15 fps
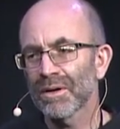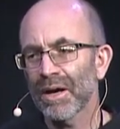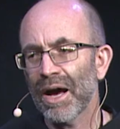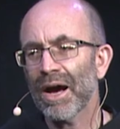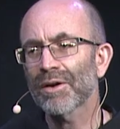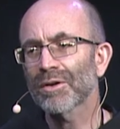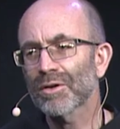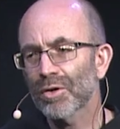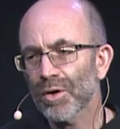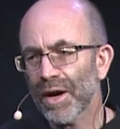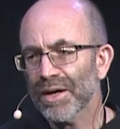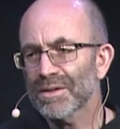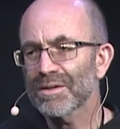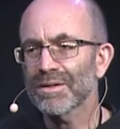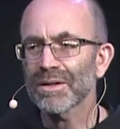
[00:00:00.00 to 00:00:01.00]
How did
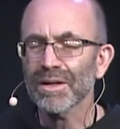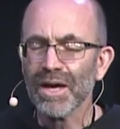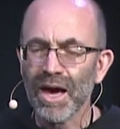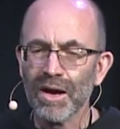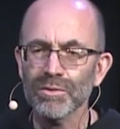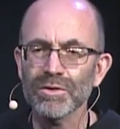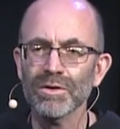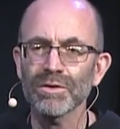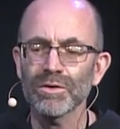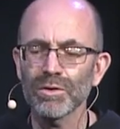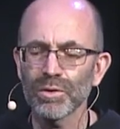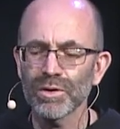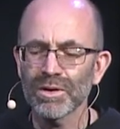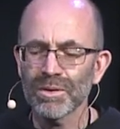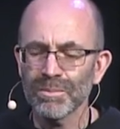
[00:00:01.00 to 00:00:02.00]
Christ encounter
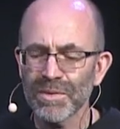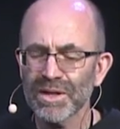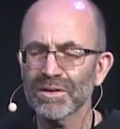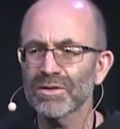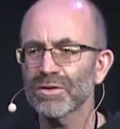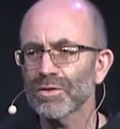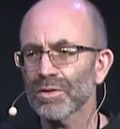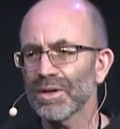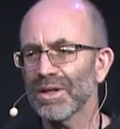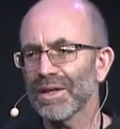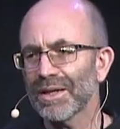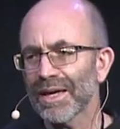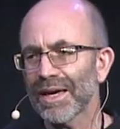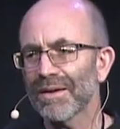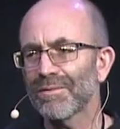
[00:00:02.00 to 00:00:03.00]
you in the ministry he
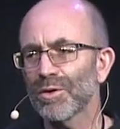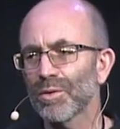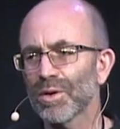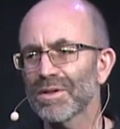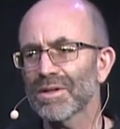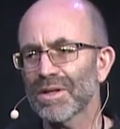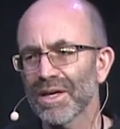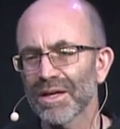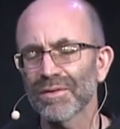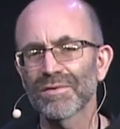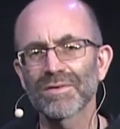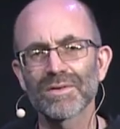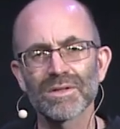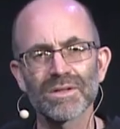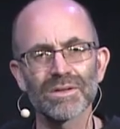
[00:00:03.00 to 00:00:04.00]
gave you as
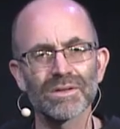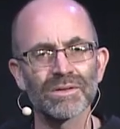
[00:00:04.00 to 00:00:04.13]
gift?